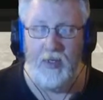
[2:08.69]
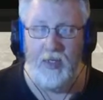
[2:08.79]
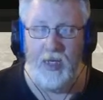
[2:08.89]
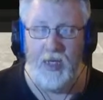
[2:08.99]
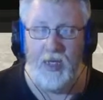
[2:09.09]

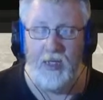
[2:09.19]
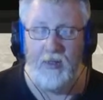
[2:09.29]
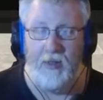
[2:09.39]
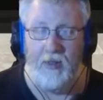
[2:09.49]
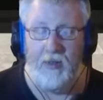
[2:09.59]

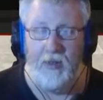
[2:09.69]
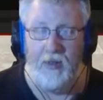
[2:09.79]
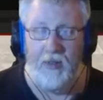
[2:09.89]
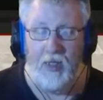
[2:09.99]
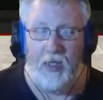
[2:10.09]

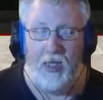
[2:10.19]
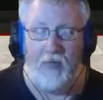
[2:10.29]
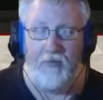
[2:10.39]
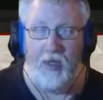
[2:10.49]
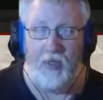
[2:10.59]

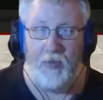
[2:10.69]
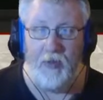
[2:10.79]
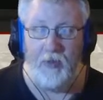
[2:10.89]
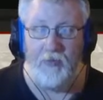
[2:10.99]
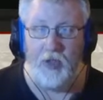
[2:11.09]
really been
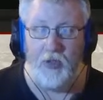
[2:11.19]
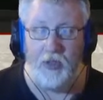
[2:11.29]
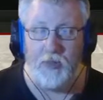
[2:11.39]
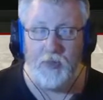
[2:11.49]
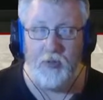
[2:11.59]
around
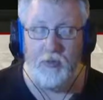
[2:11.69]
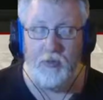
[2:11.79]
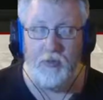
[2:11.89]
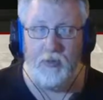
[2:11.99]
Shooter's Pool.